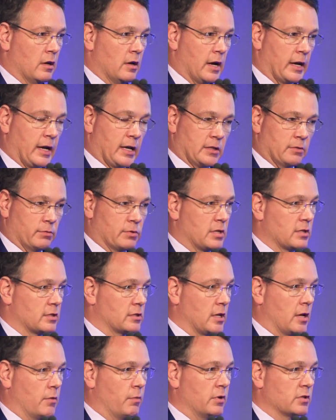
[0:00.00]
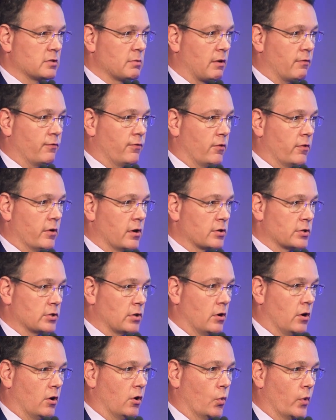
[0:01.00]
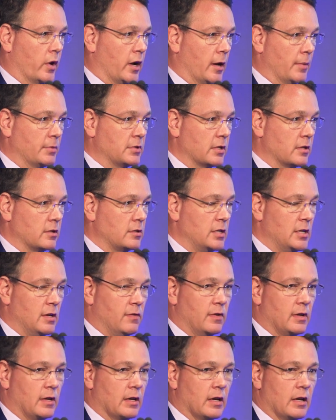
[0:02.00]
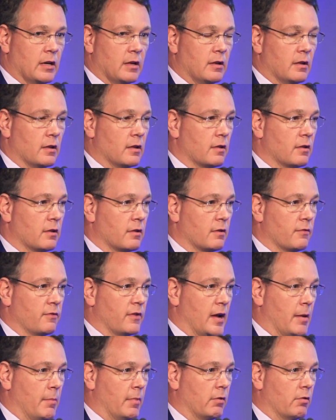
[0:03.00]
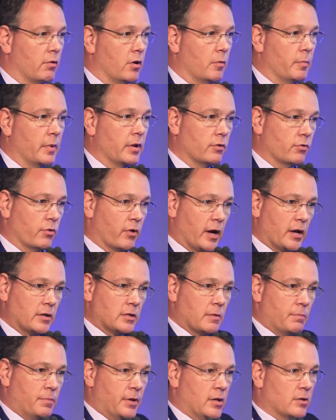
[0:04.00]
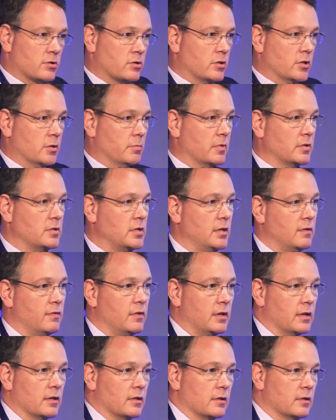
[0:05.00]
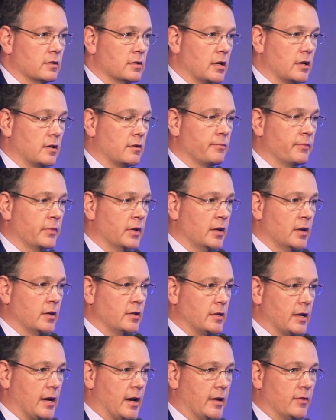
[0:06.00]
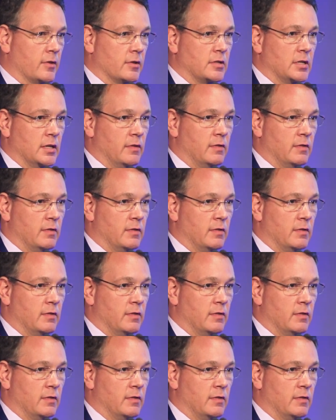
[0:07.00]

I guess it was his son when he was about 4 years old, went up to the TV in the family room and tried to pinch zoom the TV and said, "Dad, the